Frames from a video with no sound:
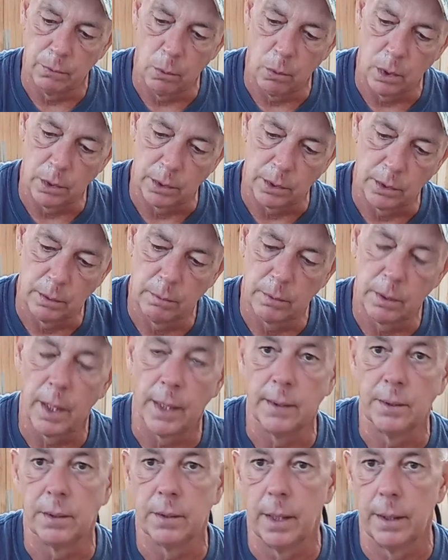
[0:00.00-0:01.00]
worst
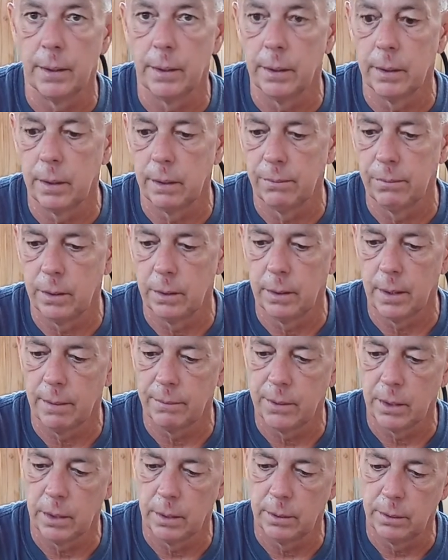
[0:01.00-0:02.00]
case scenario, if you
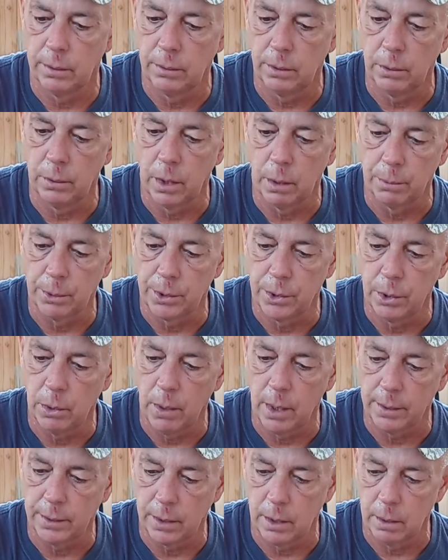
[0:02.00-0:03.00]
have to do number
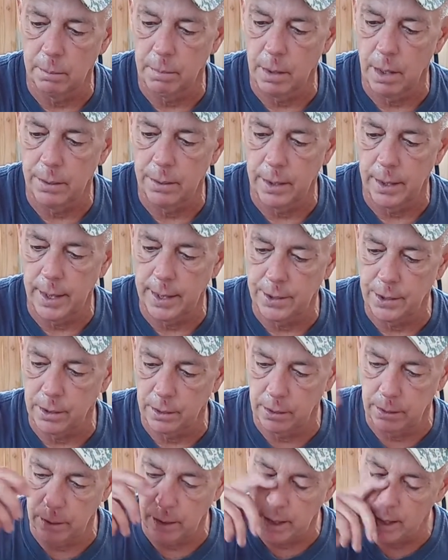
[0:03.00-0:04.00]
two out there in Mother
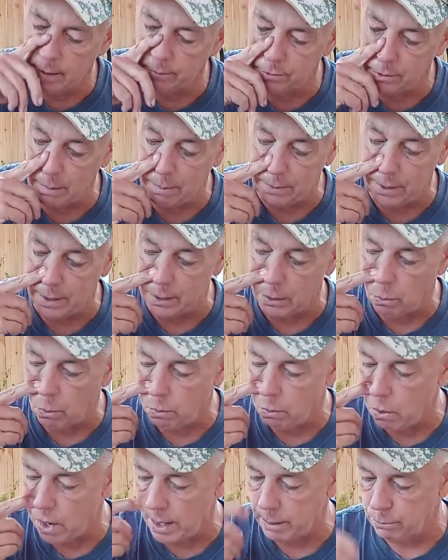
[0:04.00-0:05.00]
Nature, you'll have something to
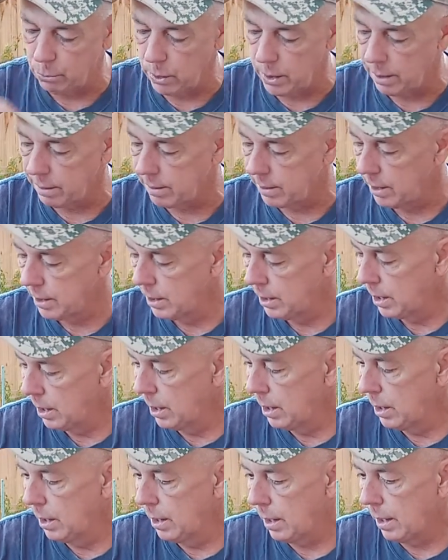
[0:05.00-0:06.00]
wipe with.
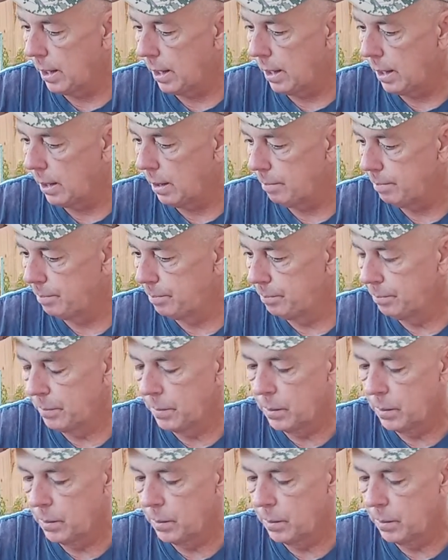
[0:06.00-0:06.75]
Um,